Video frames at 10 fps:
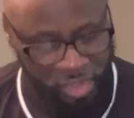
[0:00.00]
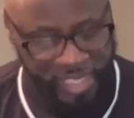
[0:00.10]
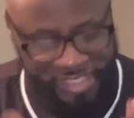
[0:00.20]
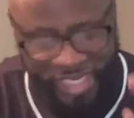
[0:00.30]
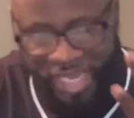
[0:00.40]

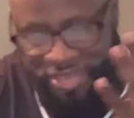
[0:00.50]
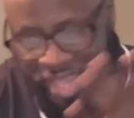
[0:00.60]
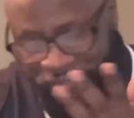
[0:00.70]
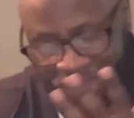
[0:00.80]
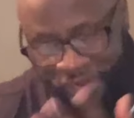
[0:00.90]
They said they
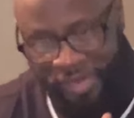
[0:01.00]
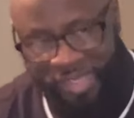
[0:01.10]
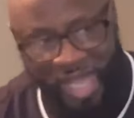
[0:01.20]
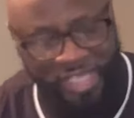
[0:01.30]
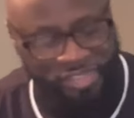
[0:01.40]
never heard
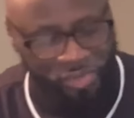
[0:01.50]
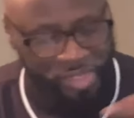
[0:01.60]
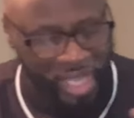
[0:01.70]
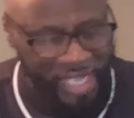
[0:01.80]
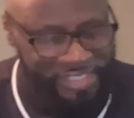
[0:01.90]
God, so
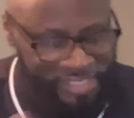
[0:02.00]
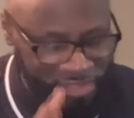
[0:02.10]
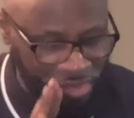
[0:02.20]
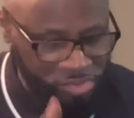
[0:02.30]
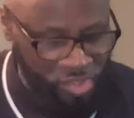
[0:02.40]
God, you
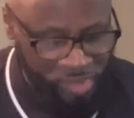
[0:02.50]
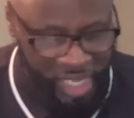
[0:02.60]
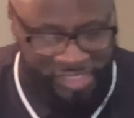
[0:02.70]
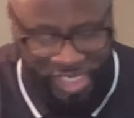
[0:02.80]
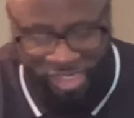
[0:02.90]
know, so
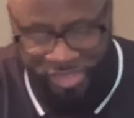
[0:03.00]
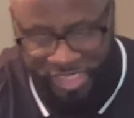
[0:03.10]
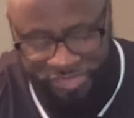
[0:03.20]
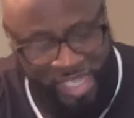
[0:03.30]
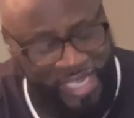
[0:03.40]
God said, look, the
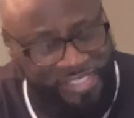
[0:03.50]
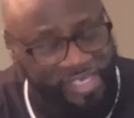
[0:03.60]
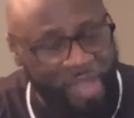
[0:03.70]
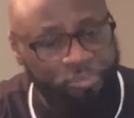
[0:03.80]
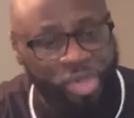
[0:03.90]
things that
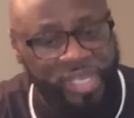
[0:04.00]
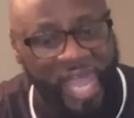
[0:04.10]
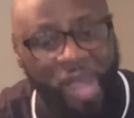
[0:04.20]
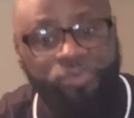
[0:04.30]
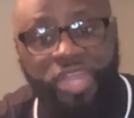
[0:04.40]
I put
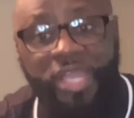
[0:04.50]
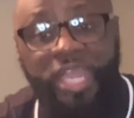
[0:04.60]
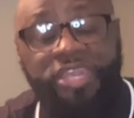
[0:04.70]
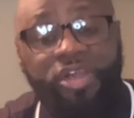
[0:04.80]
out there in